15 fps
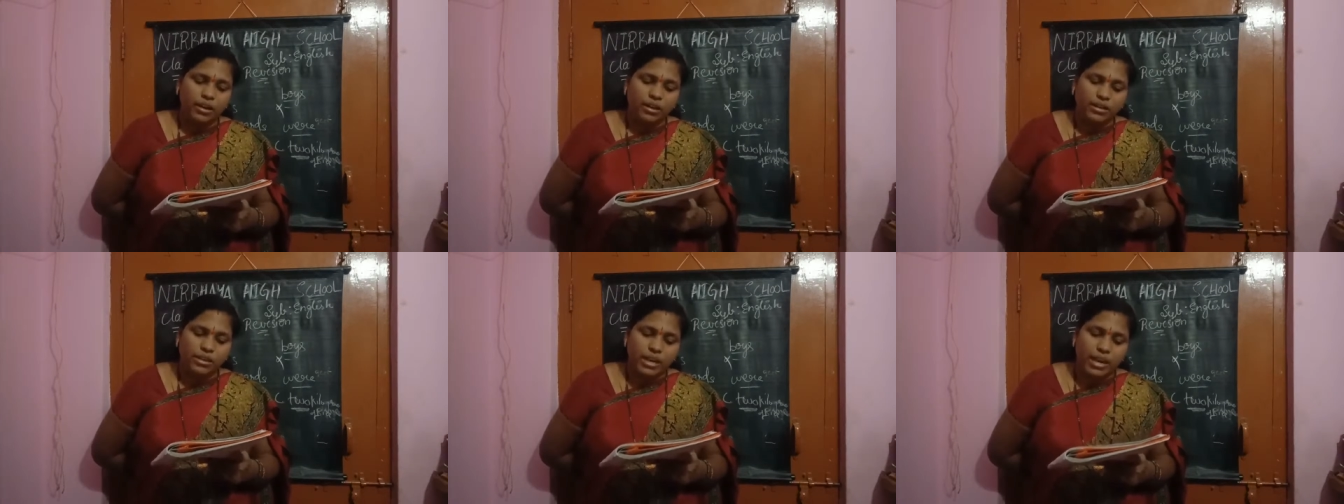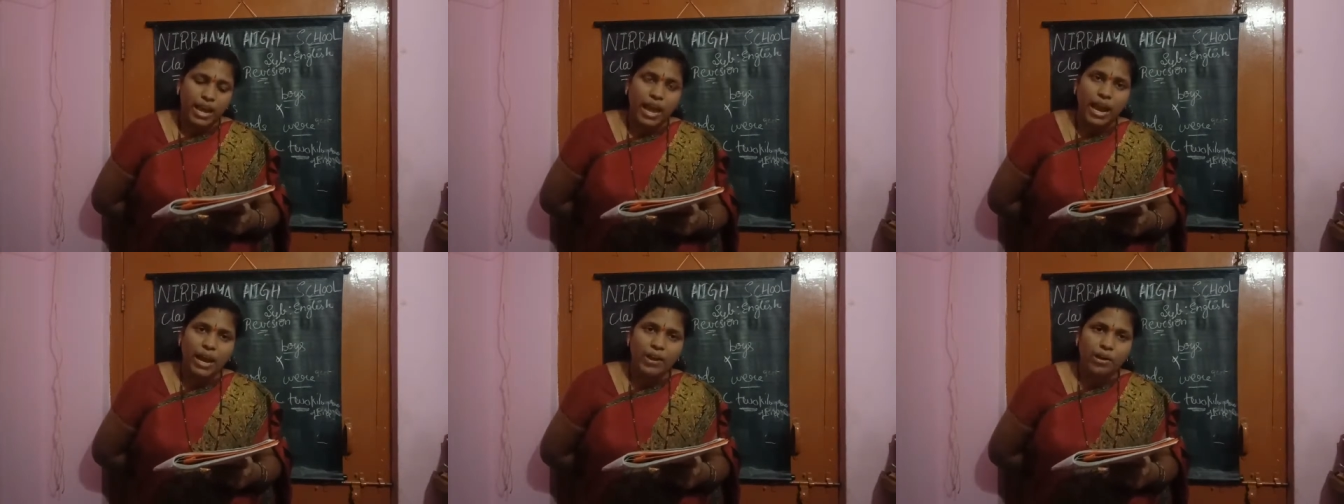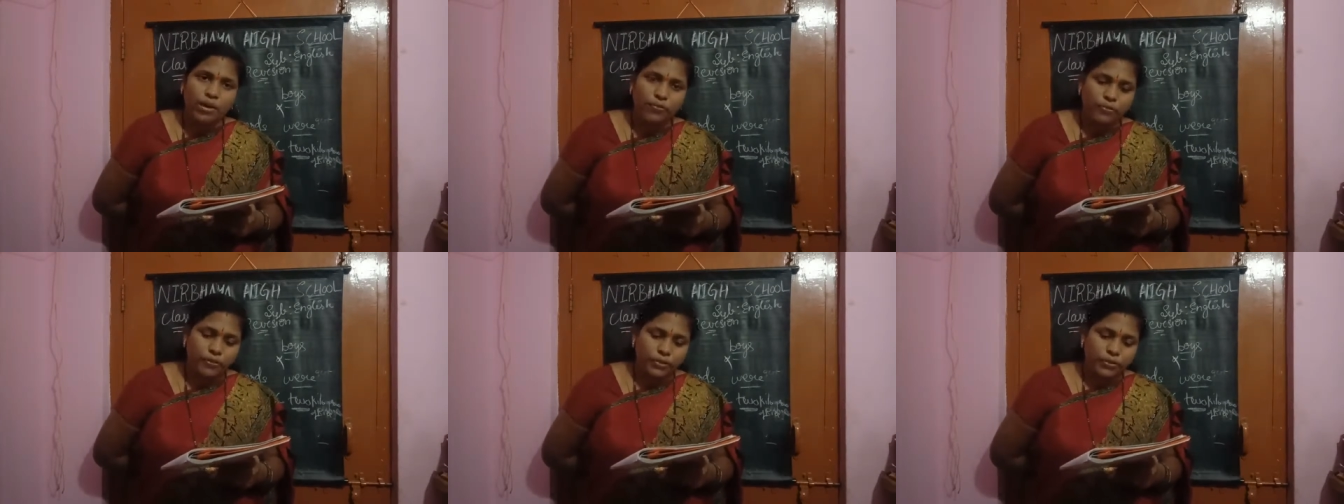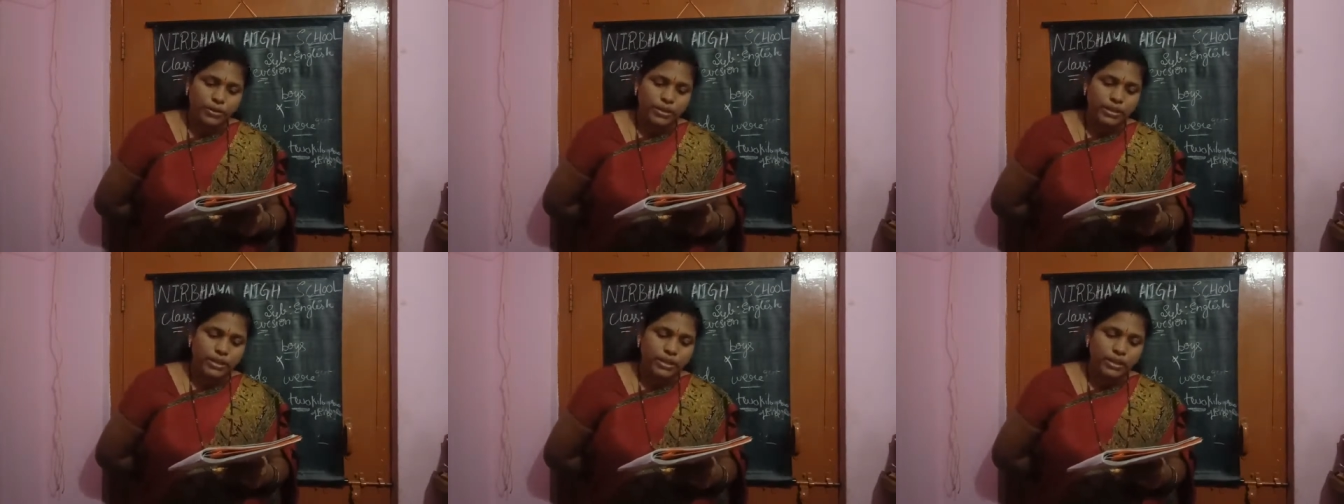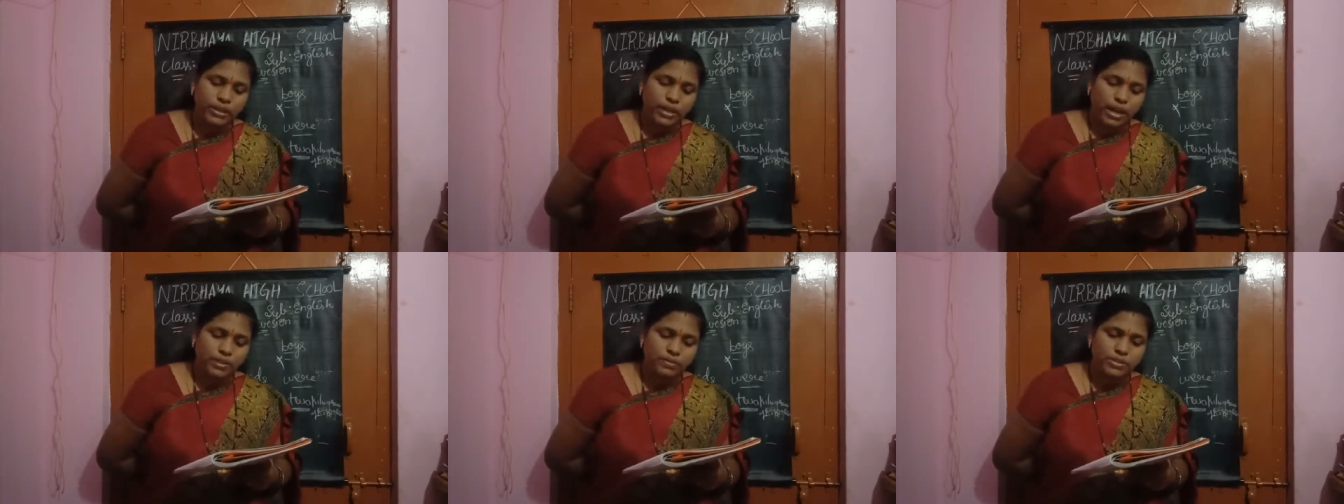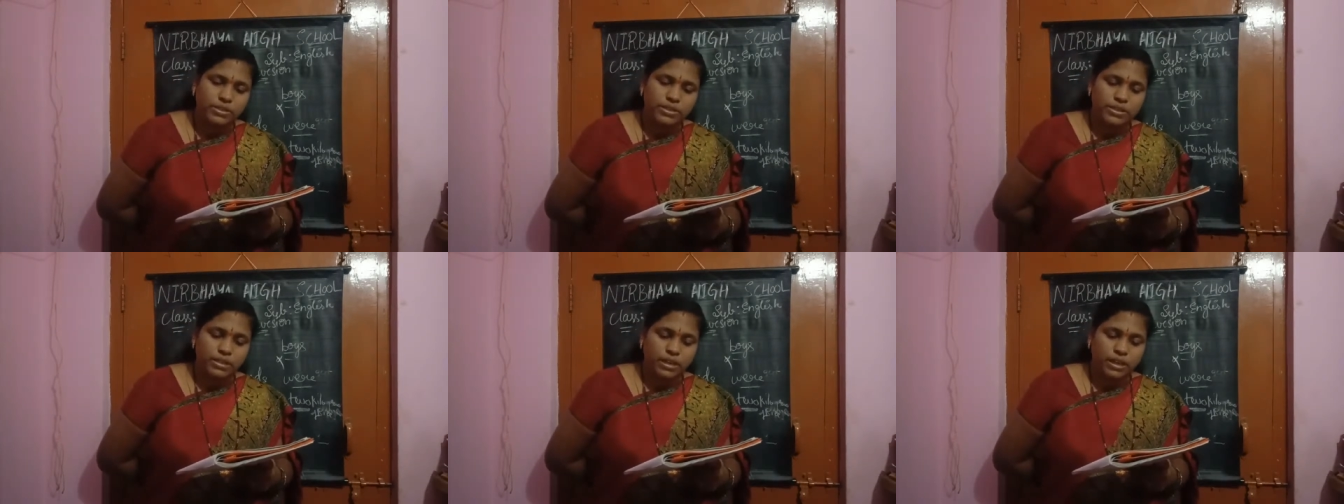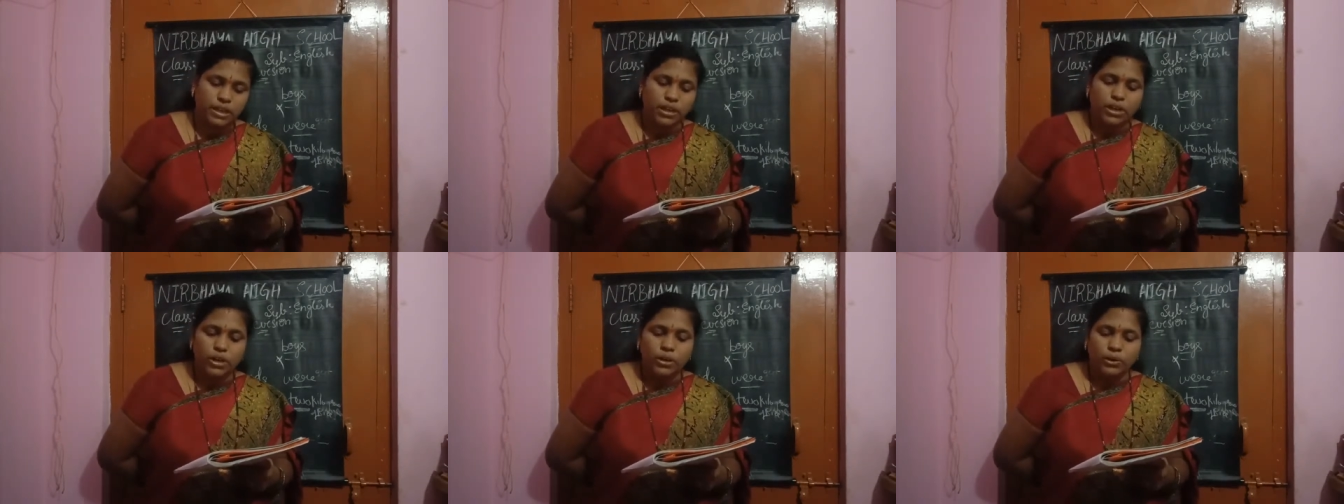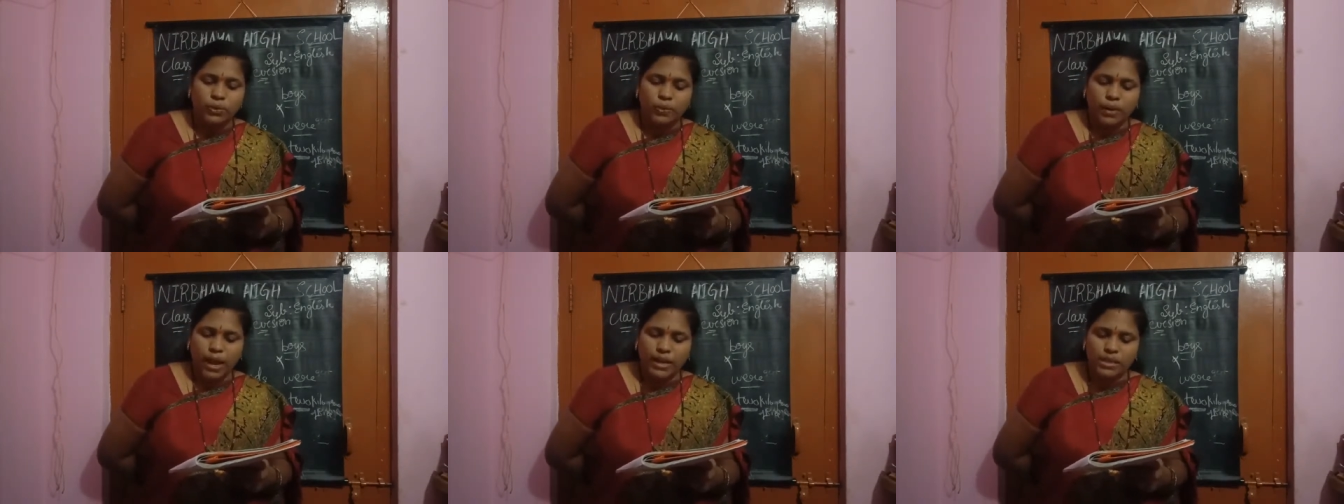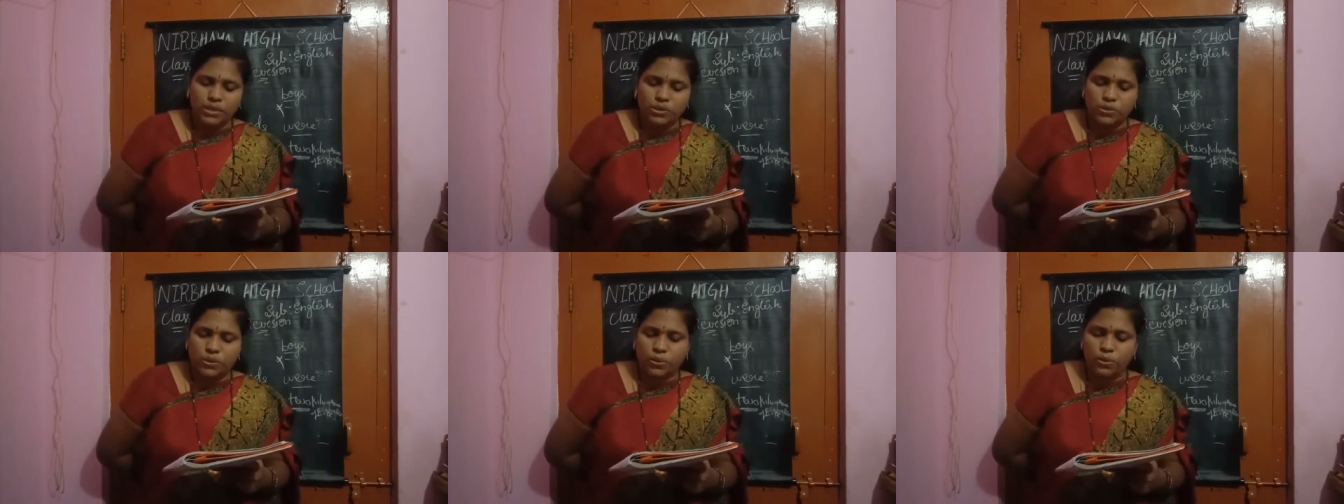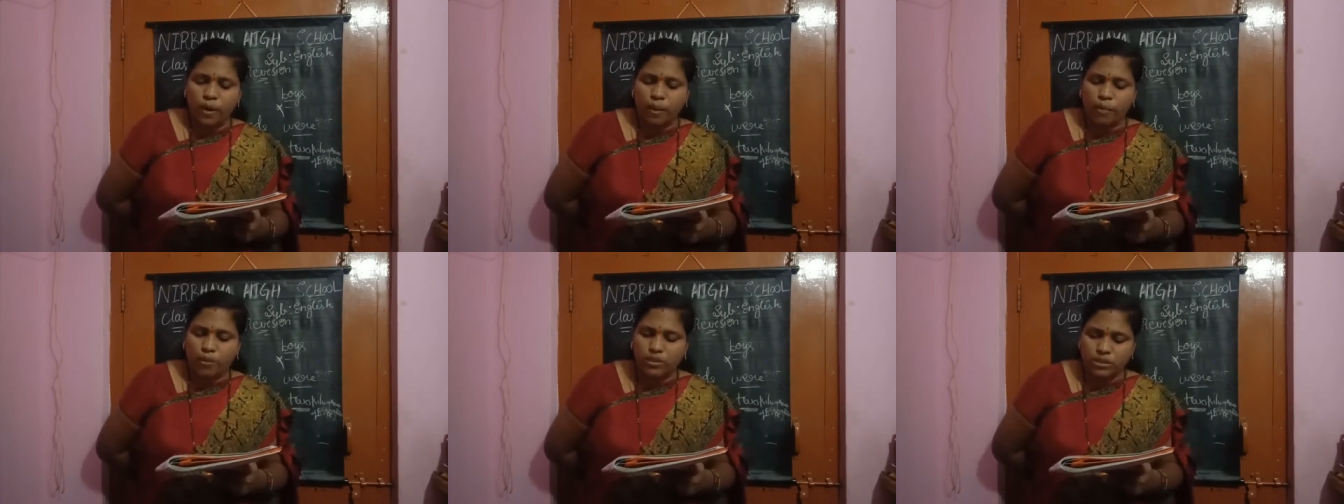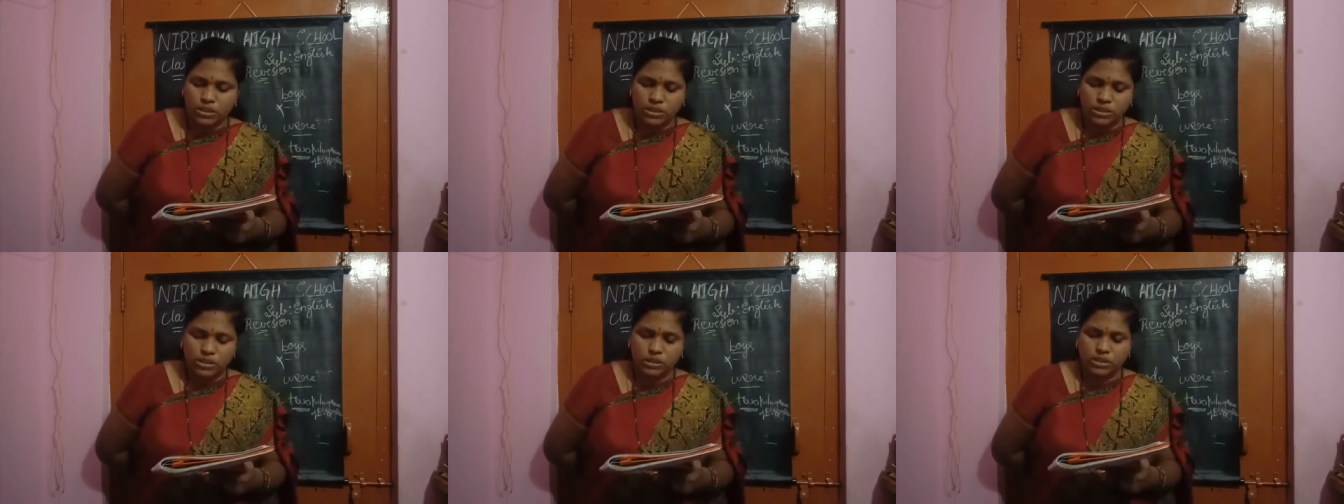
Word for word: the land of unity in diversity, to write to you about it.